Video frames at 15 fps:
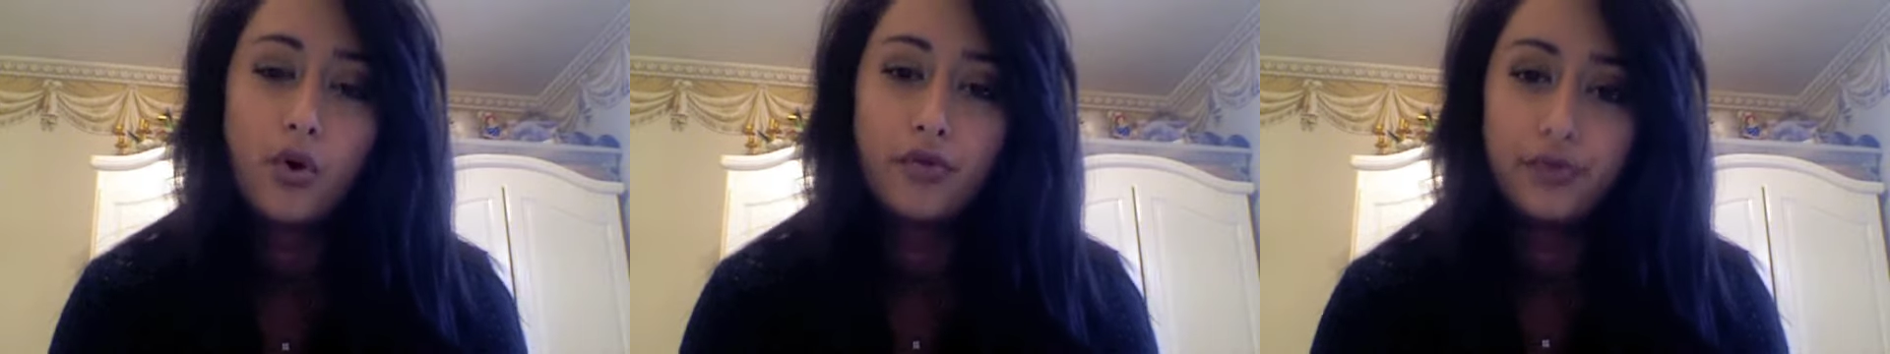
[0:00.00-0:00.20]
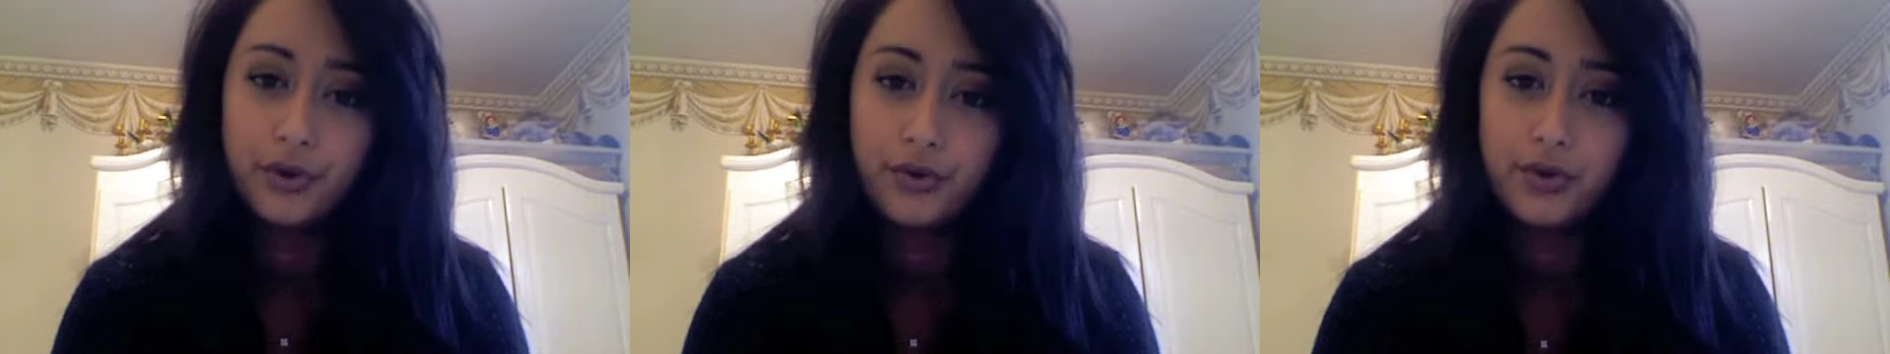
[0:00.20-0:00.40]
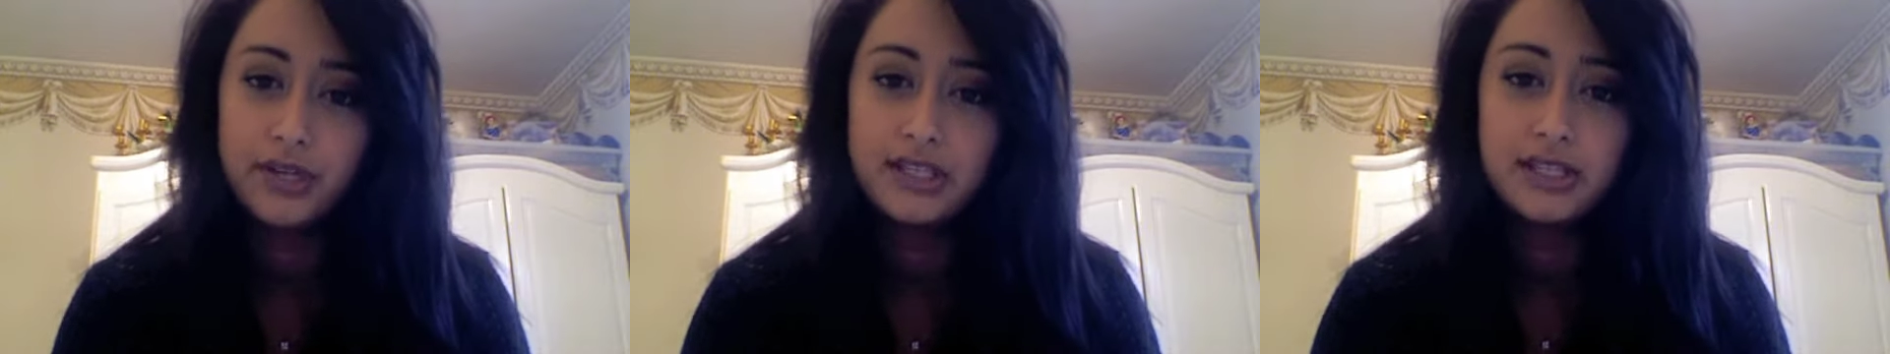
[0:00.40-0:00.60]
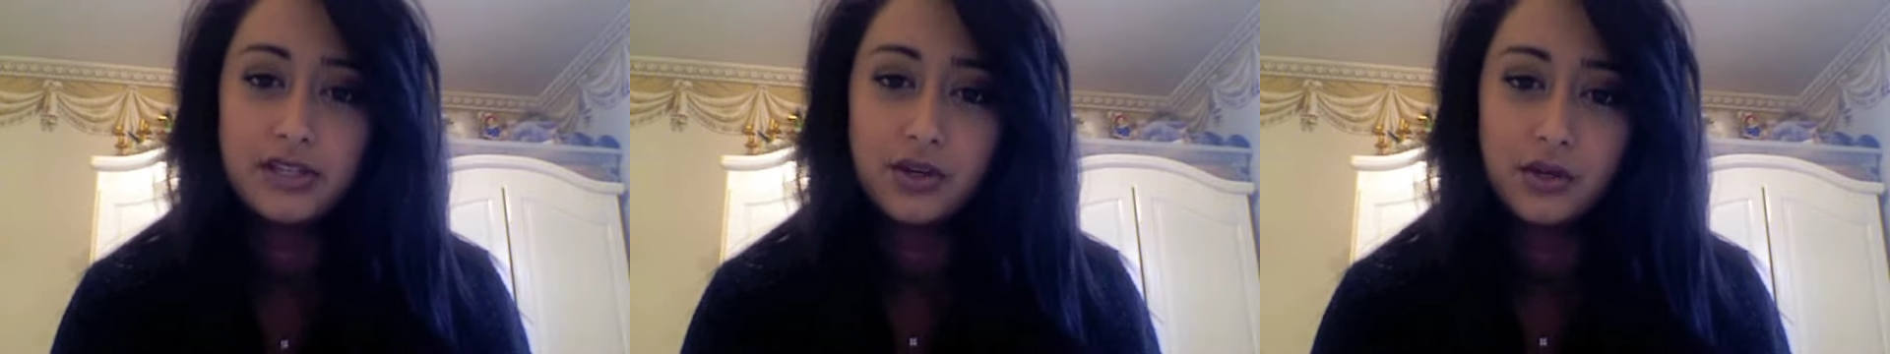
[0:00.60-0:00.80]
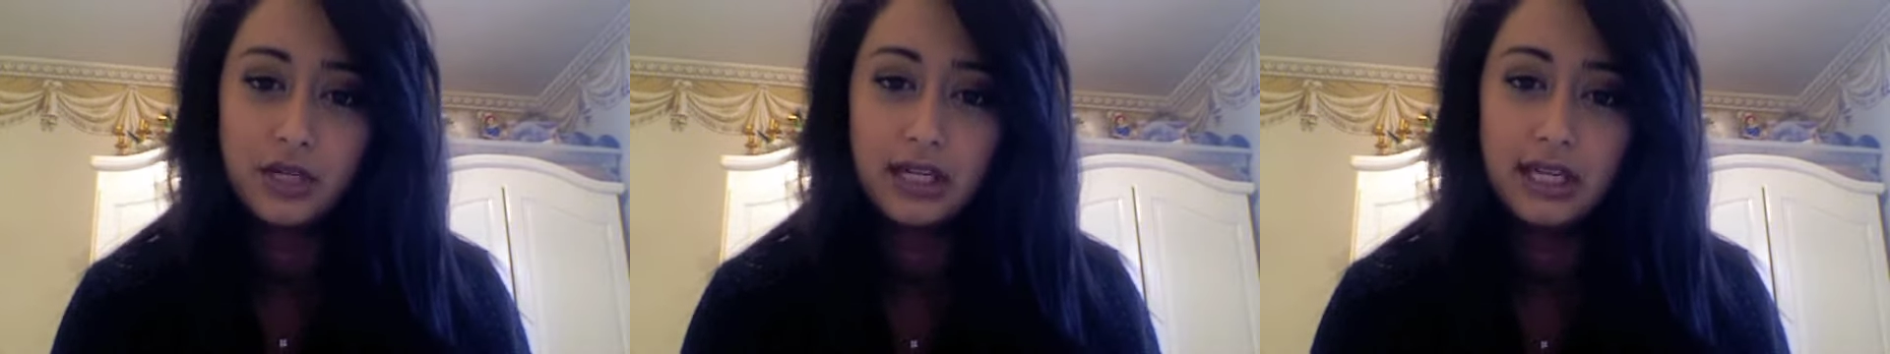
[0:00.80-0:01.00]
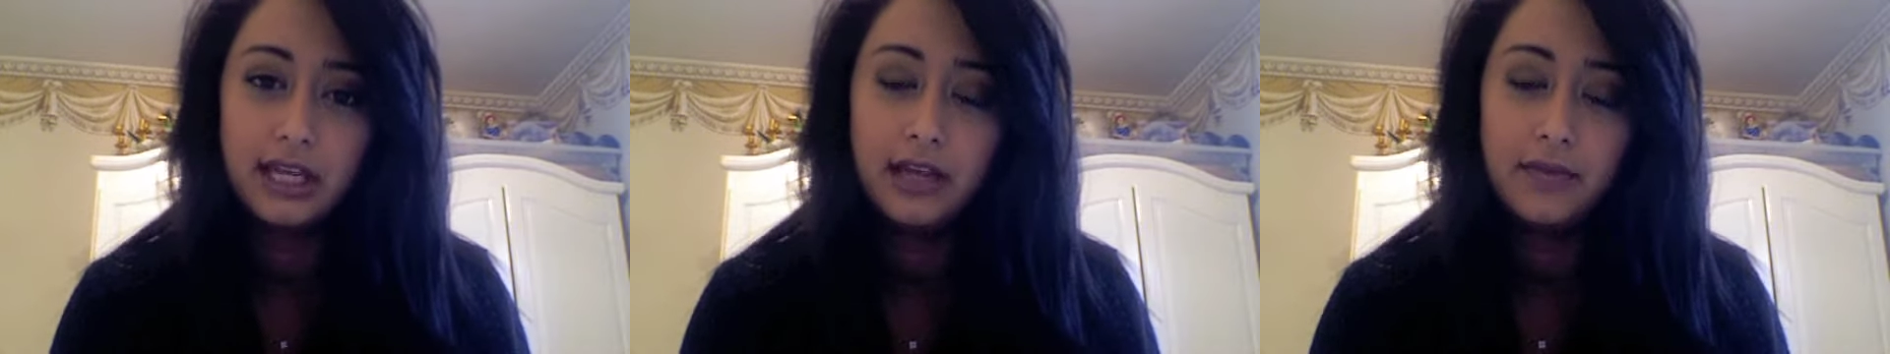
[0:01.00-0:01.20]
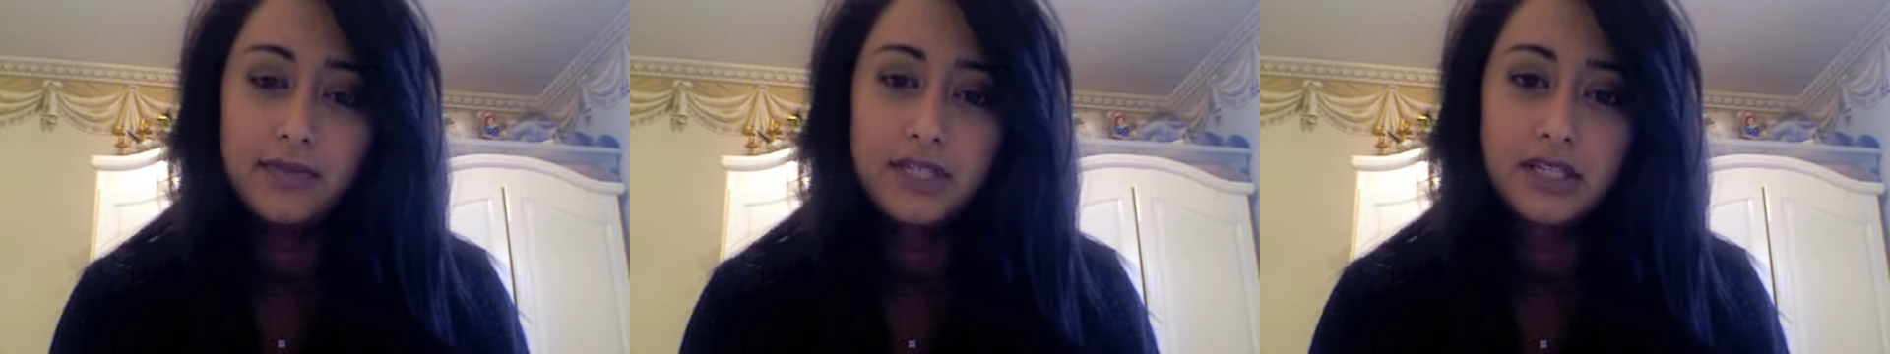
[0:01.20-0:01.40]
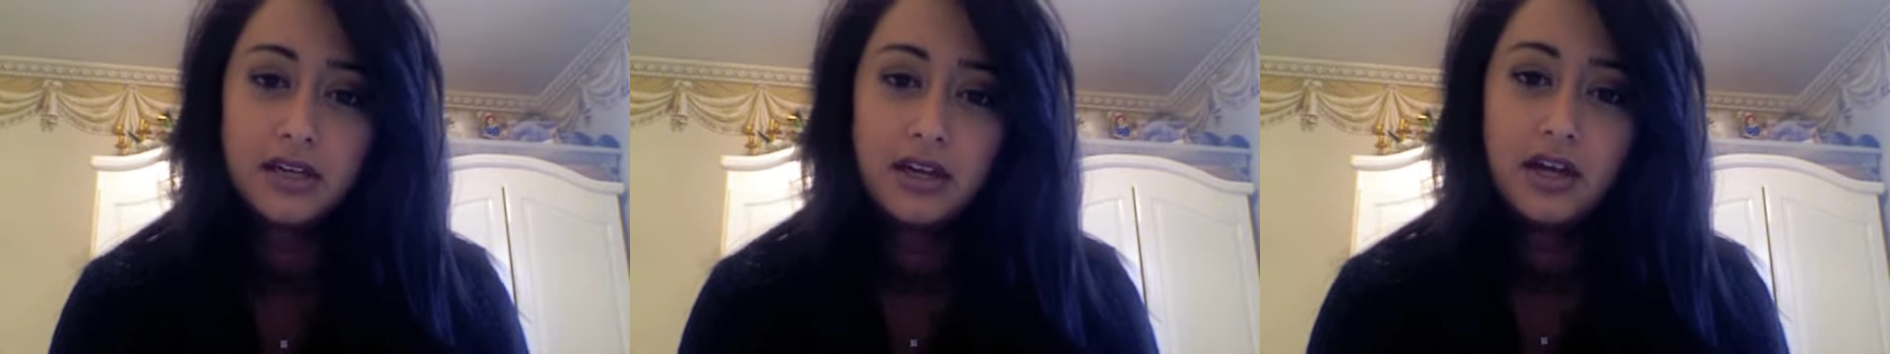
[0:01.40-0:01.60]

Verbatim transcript: of your creases on your lips